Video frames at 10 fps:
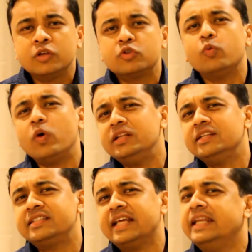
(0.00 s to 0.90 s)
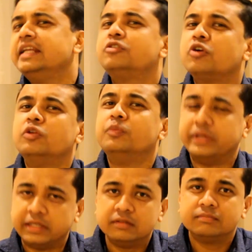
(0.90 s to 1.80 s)
So what does standing tall
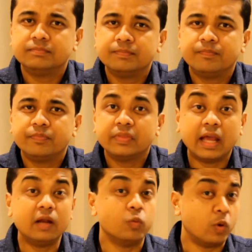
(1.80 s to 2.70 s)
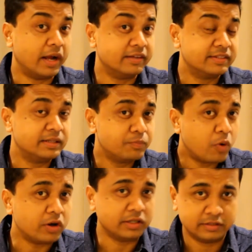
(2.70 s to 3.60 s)
mean and why is it
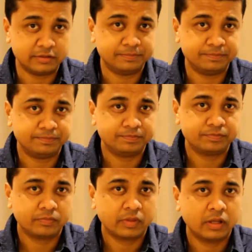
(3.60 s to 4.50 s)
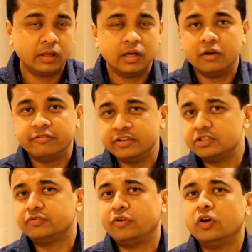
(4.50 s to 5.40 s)
important?
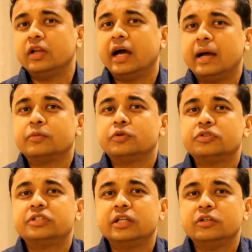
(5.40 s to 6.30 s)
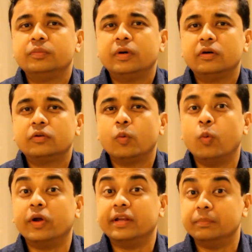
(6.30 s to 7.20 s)
First of all, I'm going to tell you about
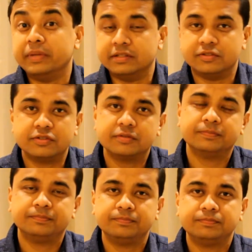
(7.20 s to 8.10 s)
what it means.